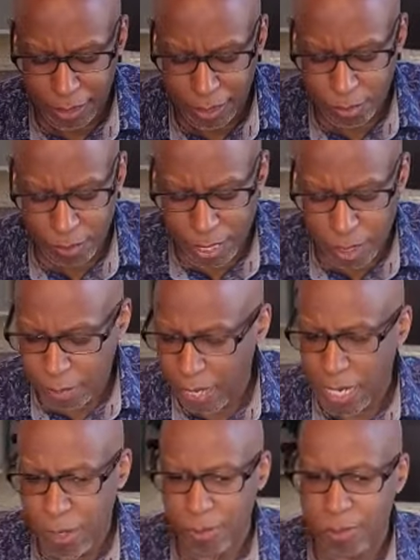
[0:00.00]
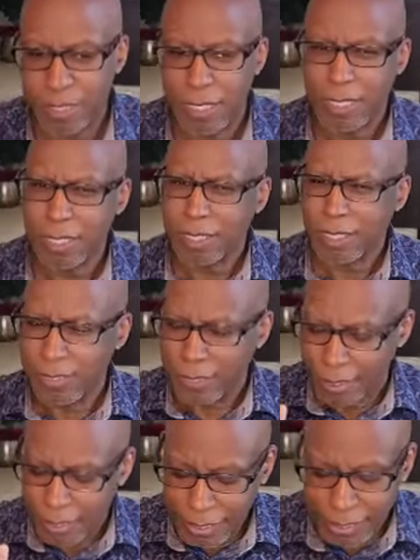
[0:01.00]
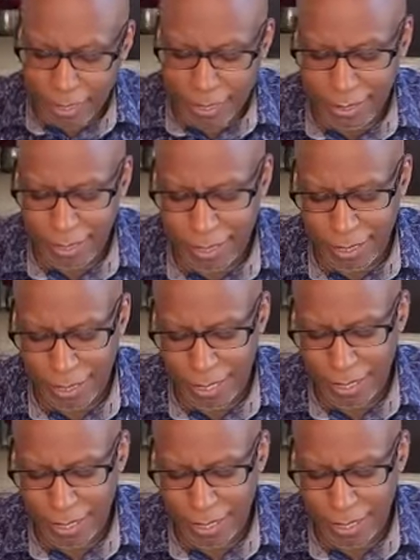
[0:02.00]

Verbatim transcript: it's without power. Deeds